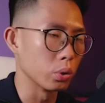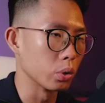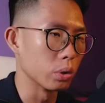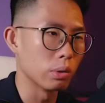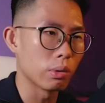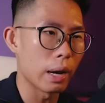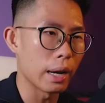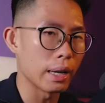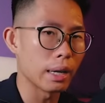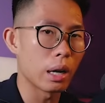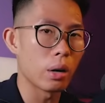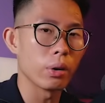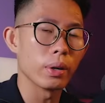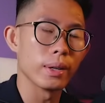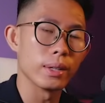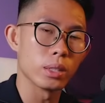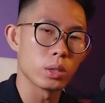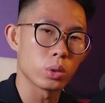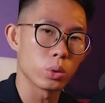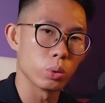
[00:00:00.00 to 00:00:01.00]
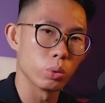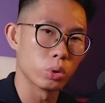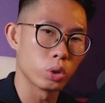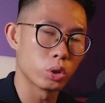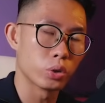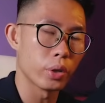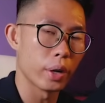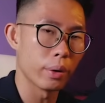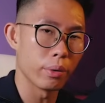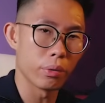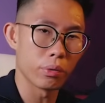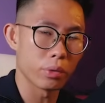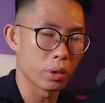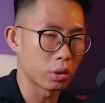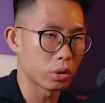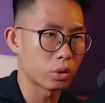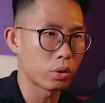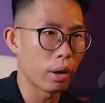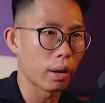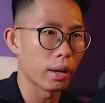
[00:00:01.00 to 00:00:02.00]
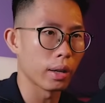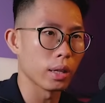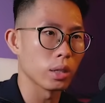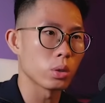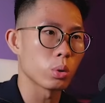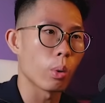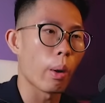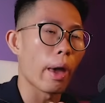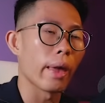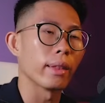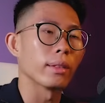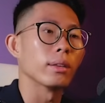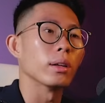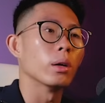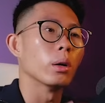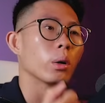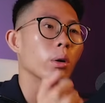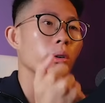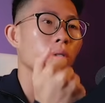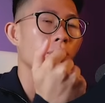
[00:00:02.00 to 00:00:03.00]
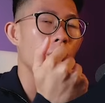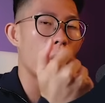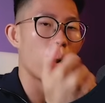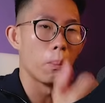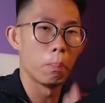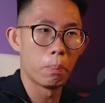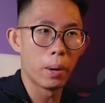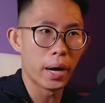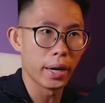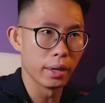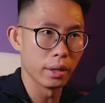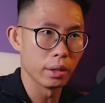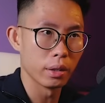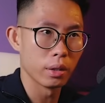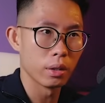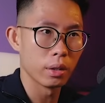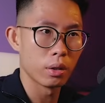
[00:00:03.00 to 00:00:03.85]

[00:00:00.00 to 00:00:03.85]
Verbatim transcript: do right now is to trade with the trend, is to enter for a buy.